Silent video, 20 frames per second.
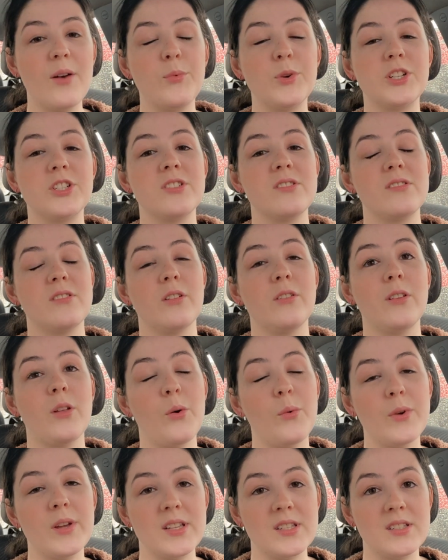which is the
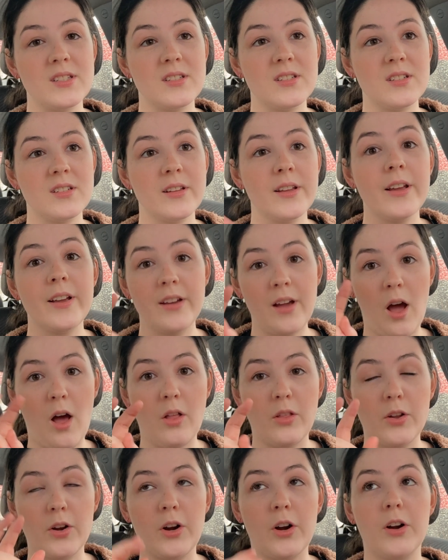lowest
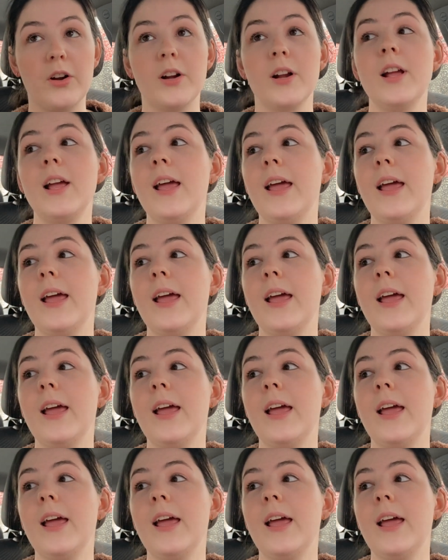color,